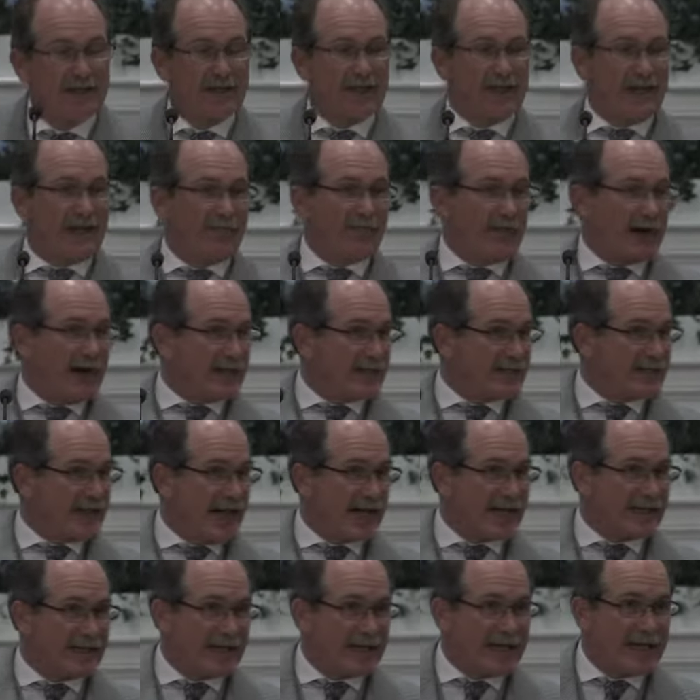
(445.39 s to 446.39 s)
Everybody's
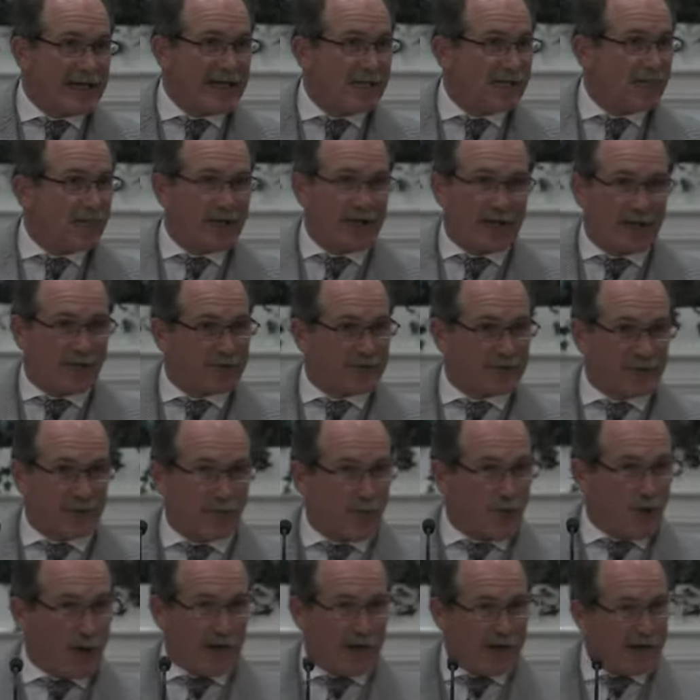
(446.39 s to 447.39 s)
got to eat. We can go
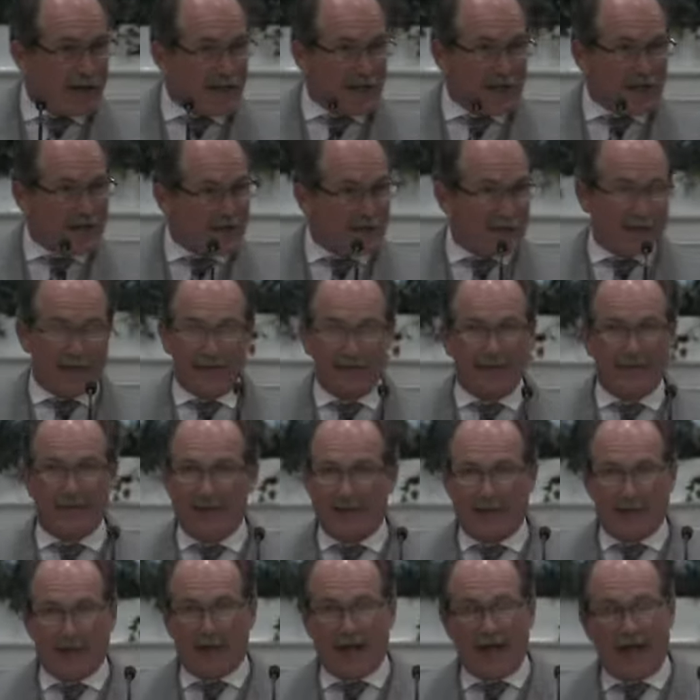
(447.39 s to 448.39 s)
somewhere and eat and get,
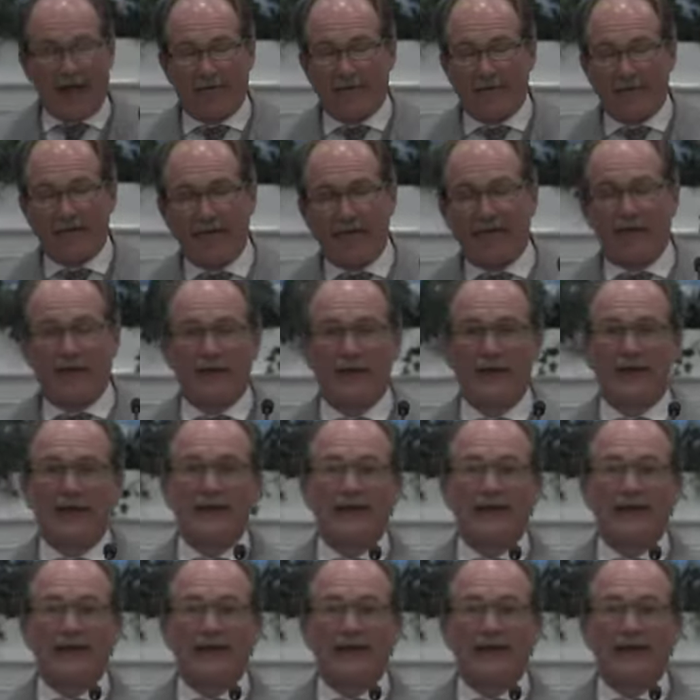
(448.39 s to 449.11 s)
get a crowd together.